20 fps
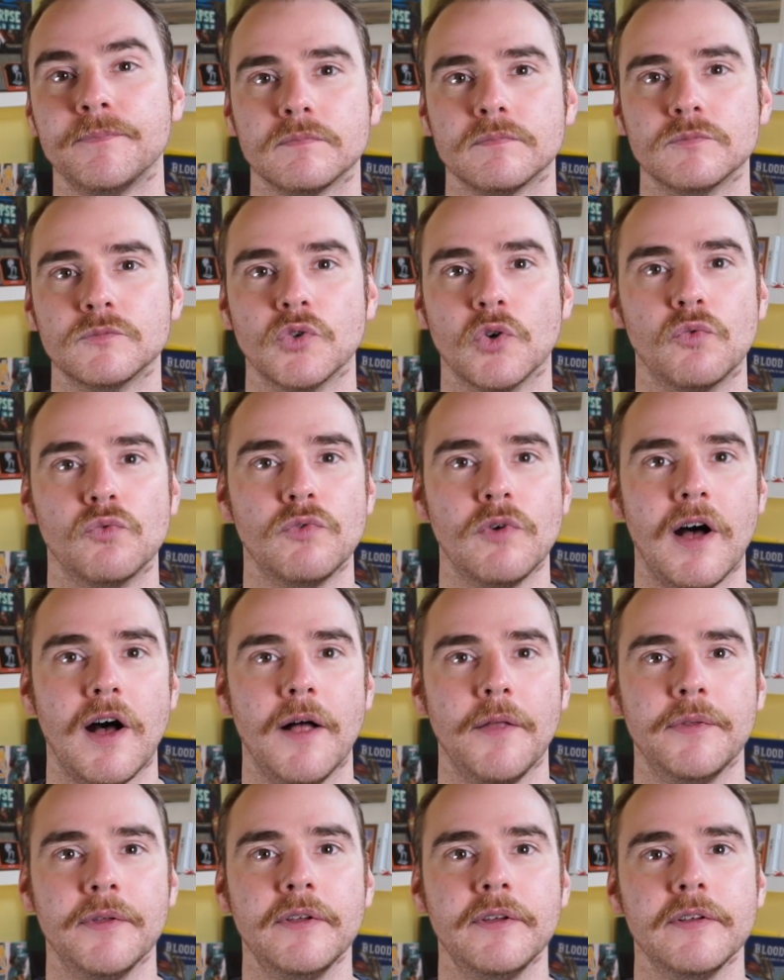So
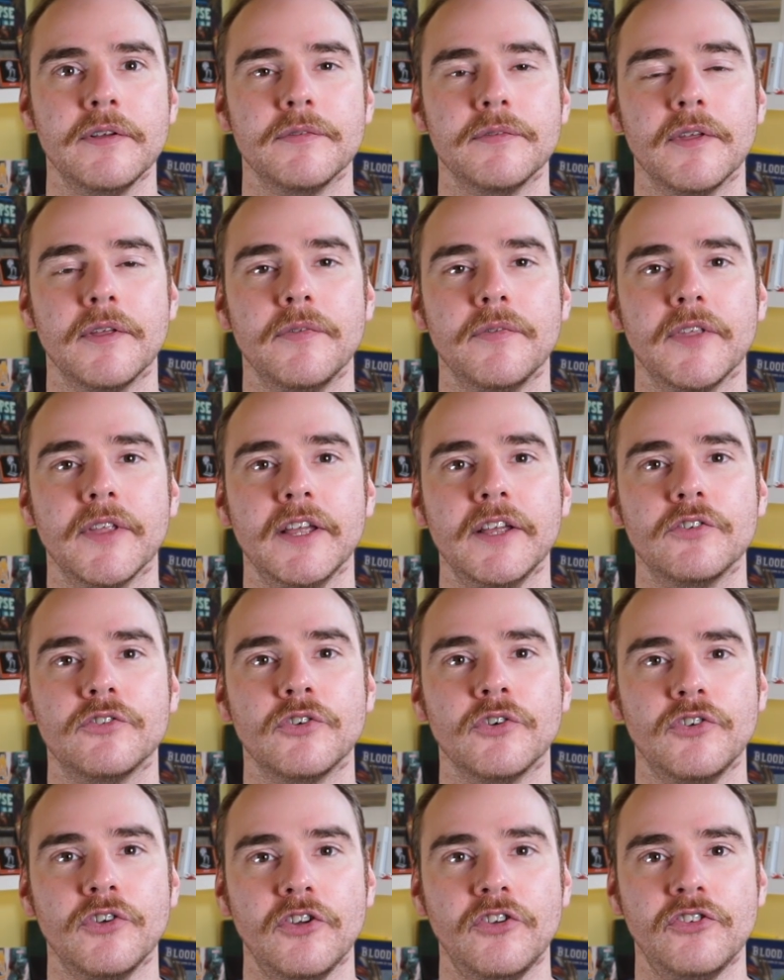rather than the
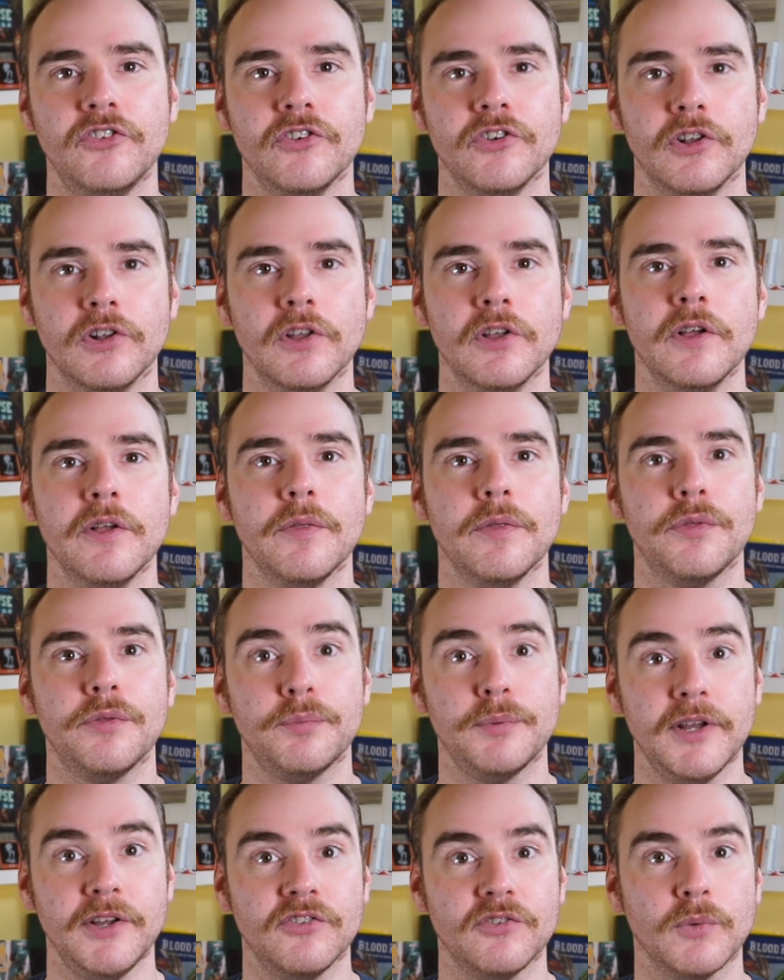traditional
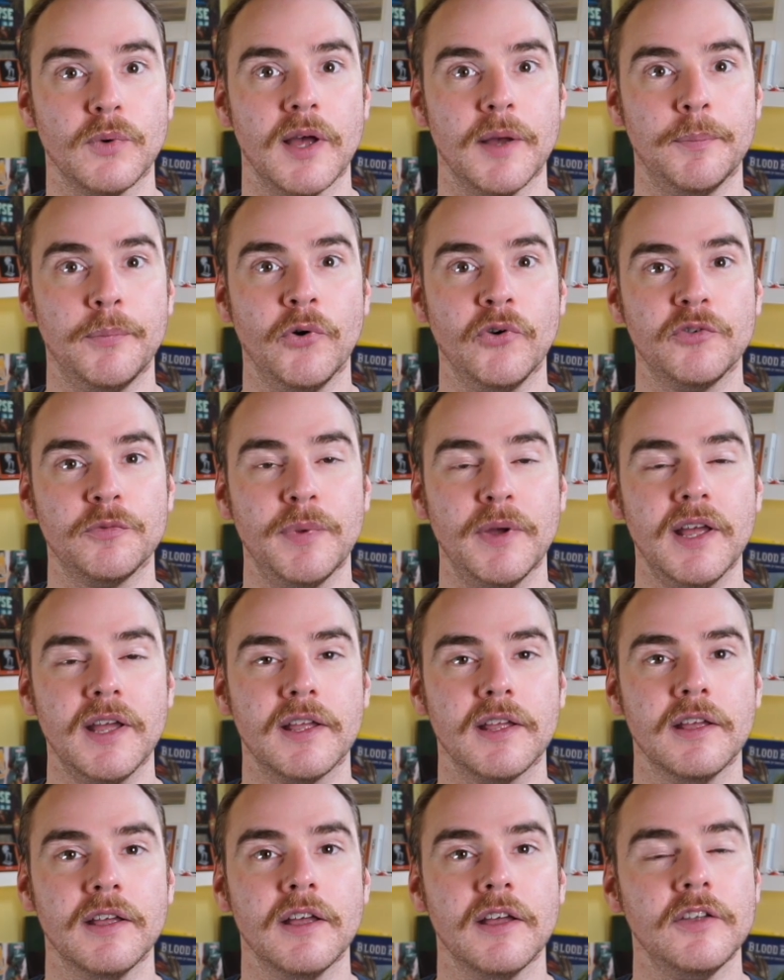3 square pushback,
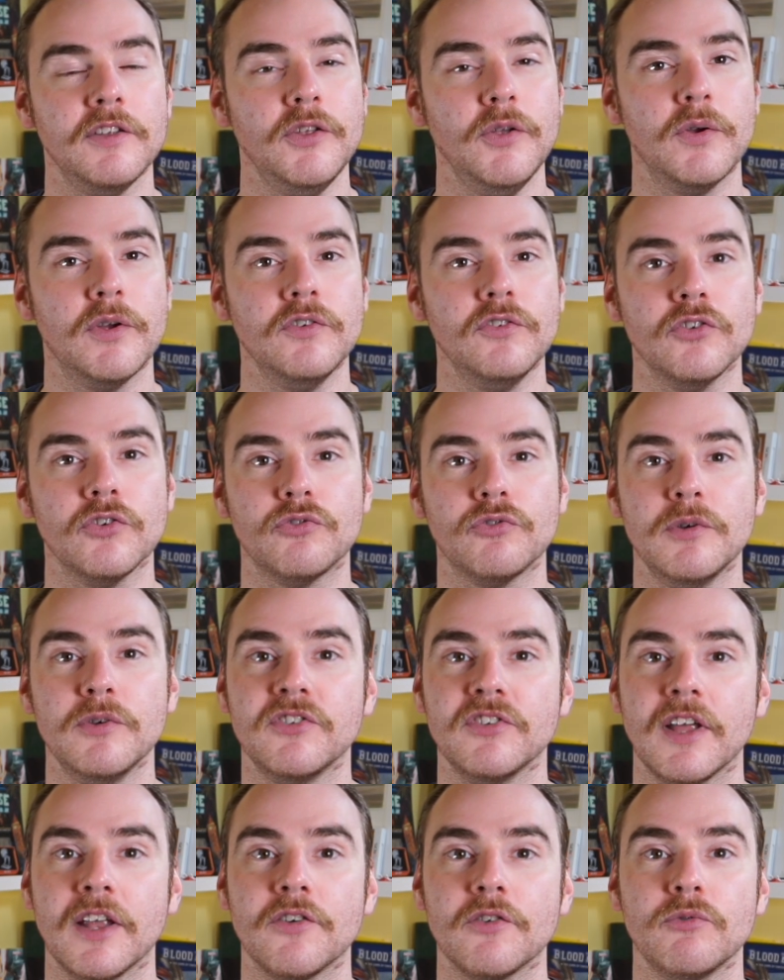you can just
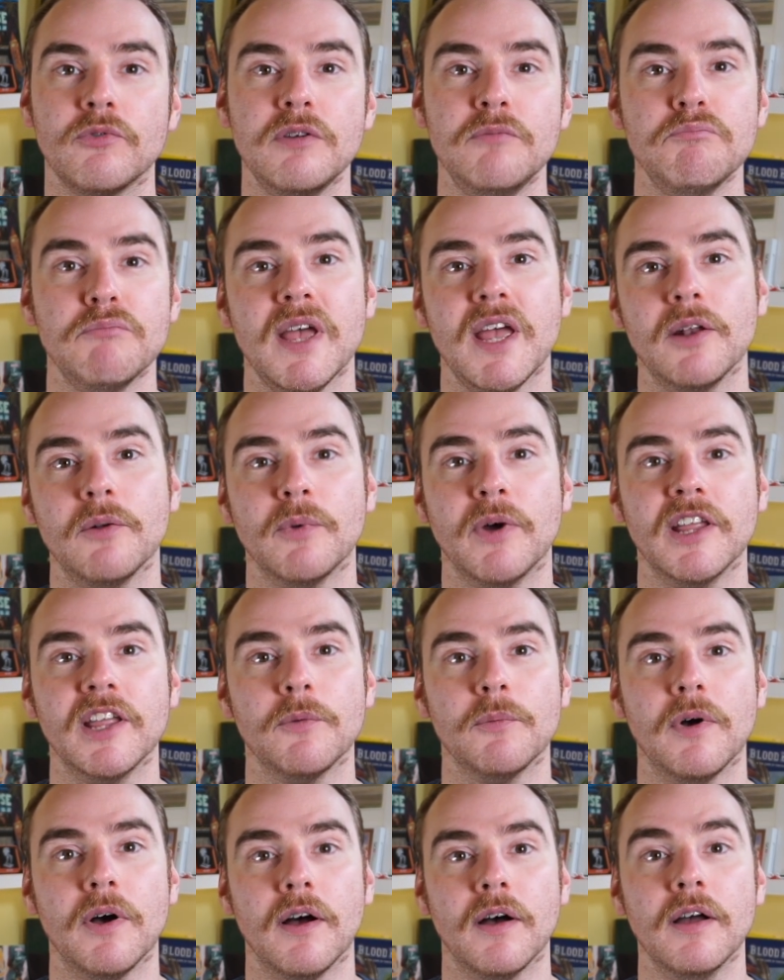reset remain where
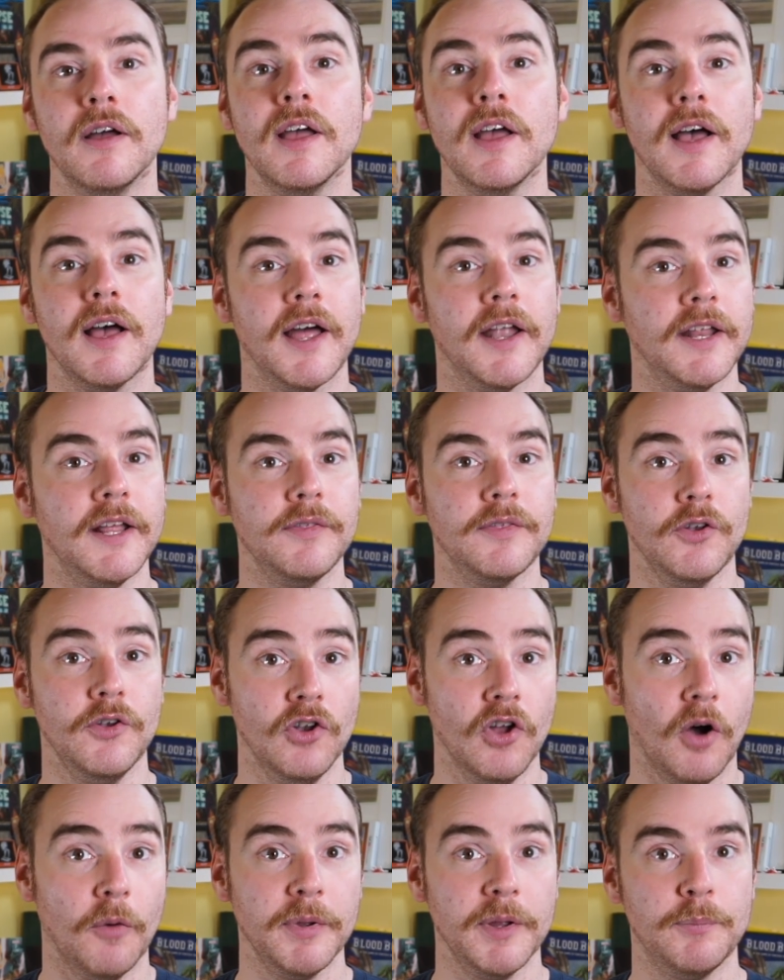you are and either
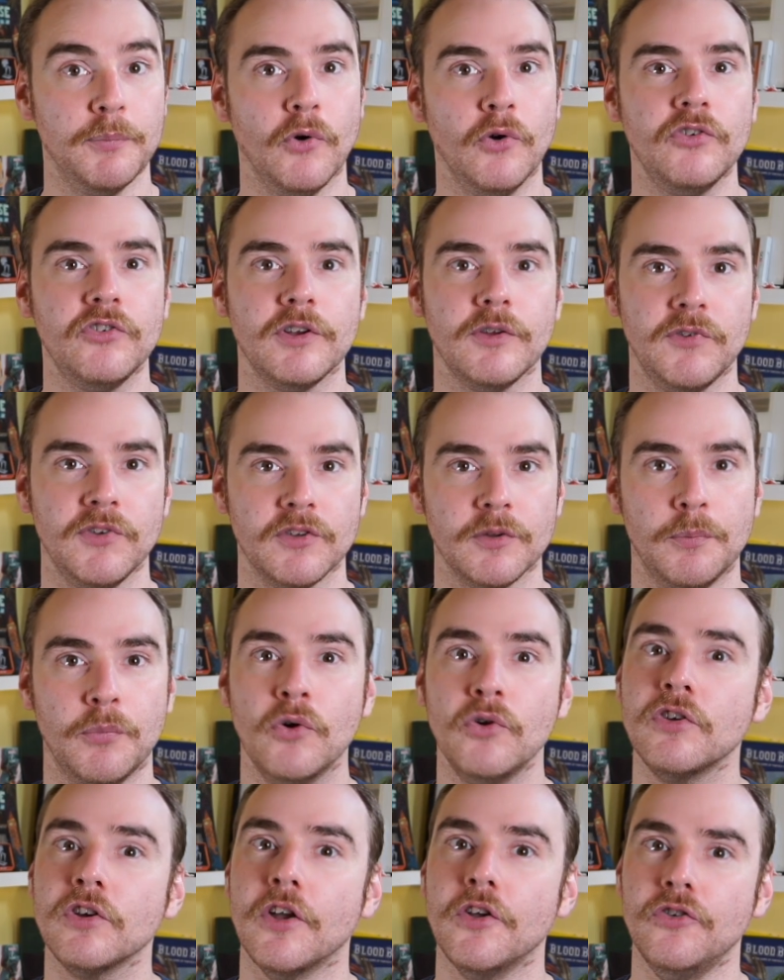not be pushed if it's a
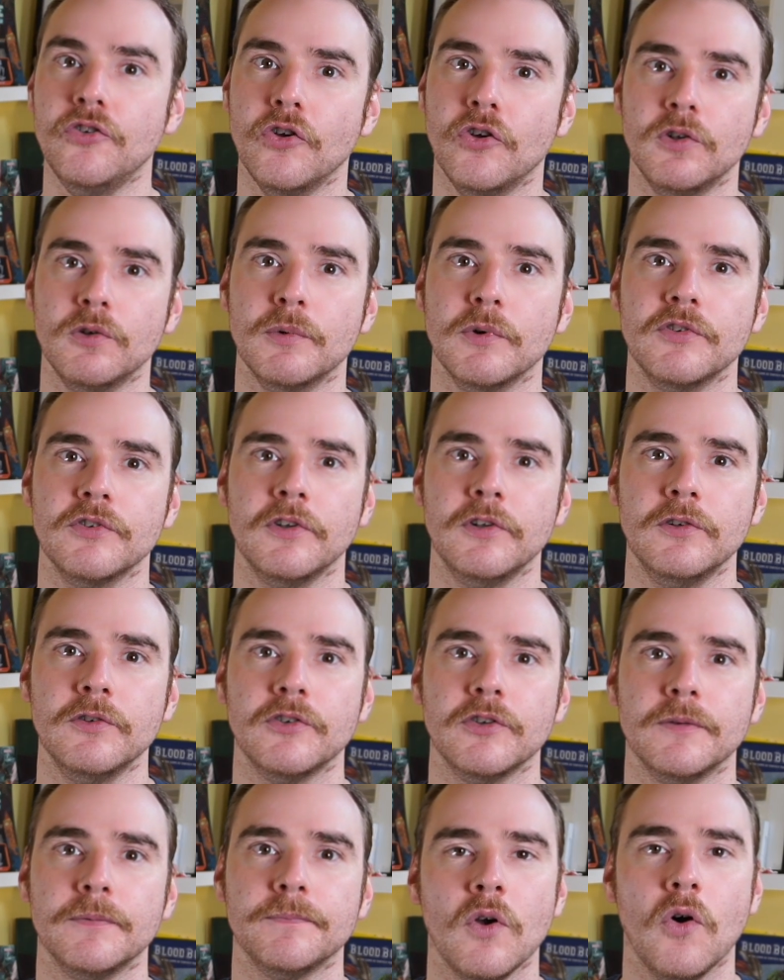push, a null result,
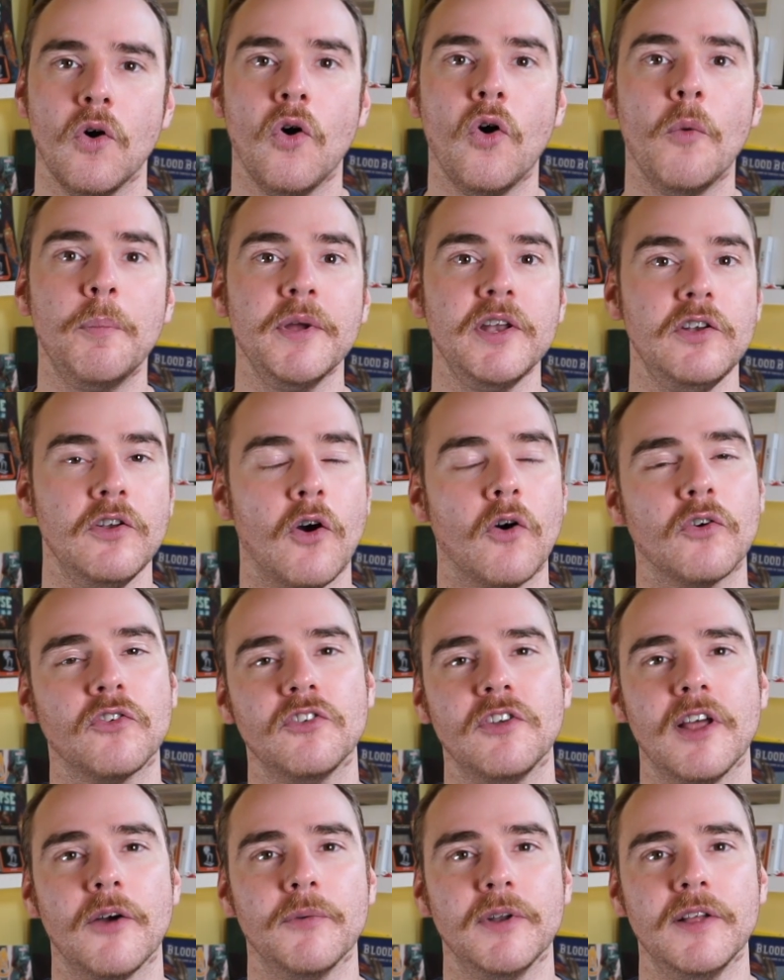or be knocked
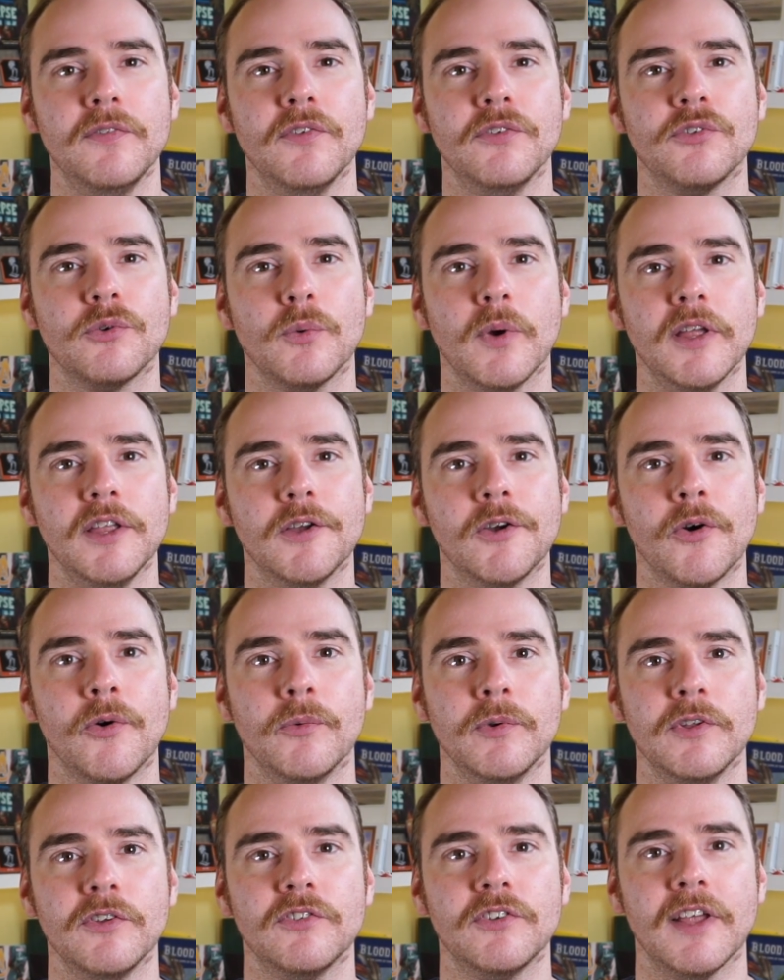down in the square you
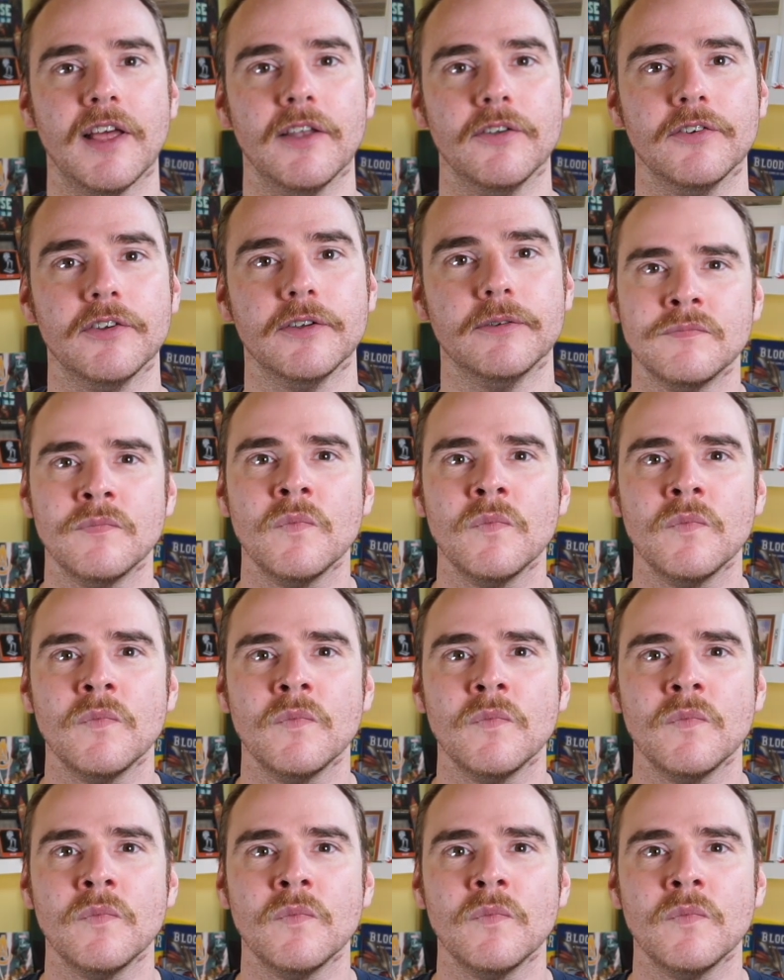currently stand.